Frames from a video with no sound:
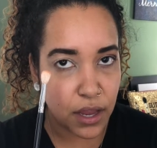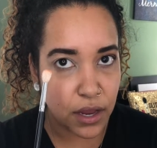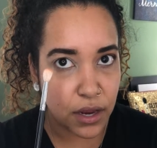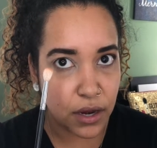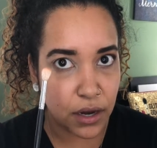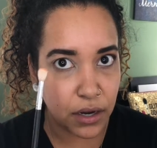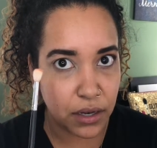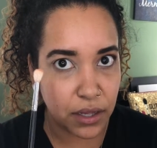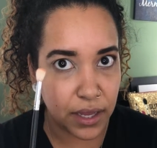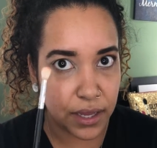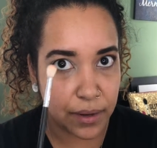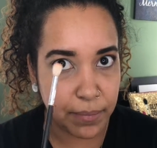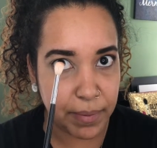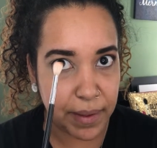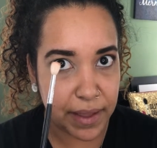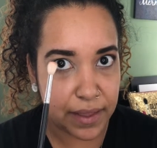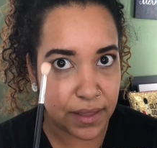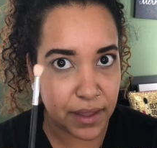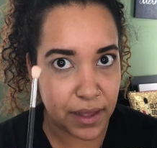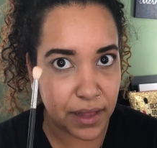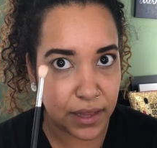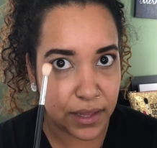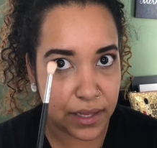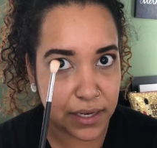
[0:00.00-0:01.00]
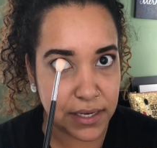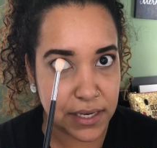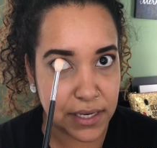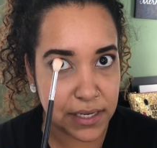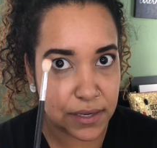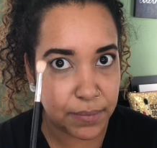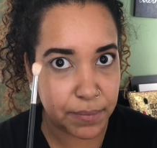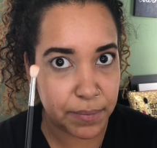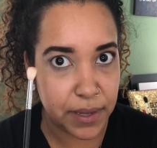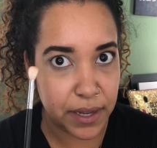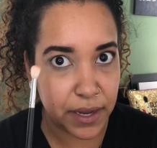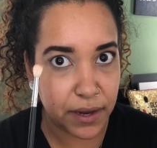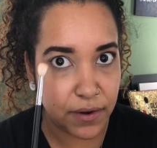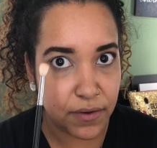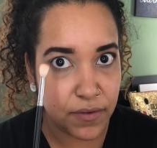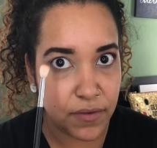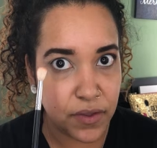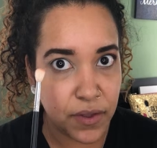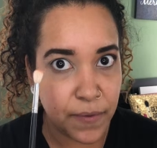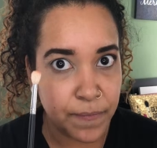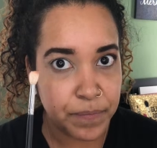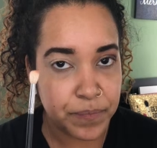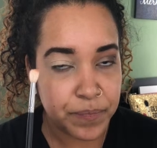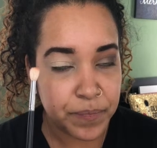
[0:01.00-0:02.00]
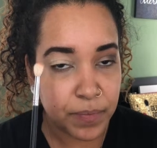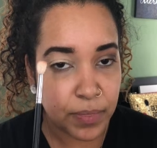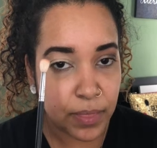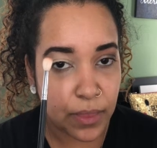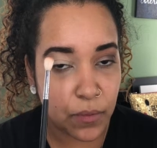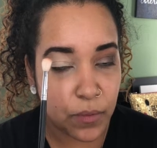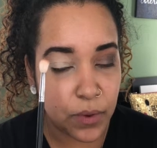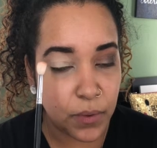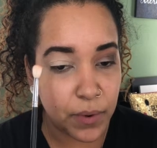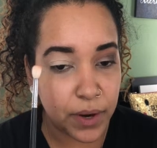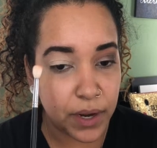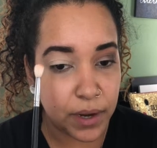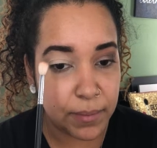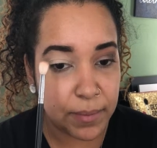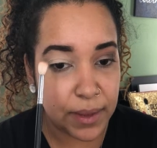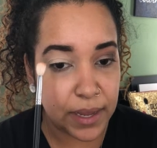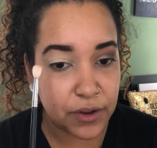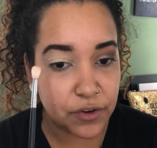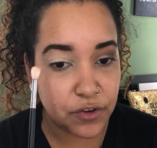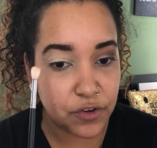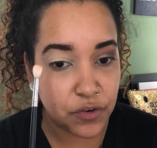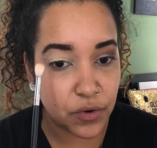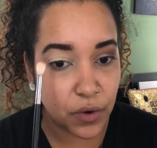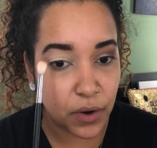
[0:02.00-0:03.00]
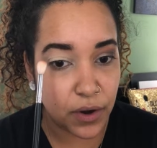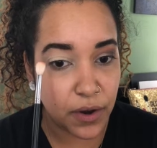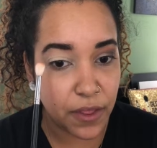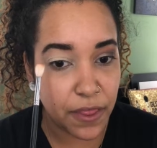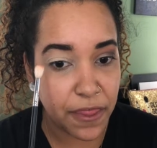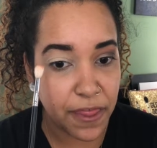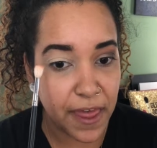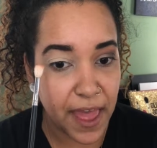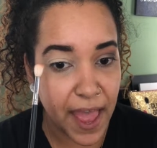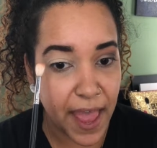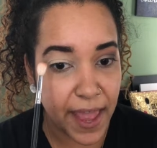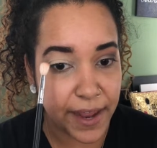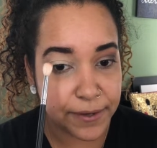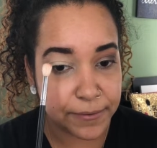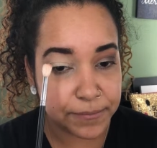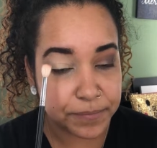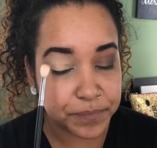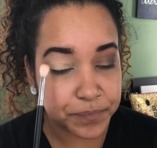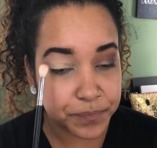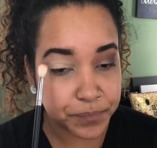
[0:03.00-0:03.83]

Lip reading: your lid basically disappears, we want to make sure that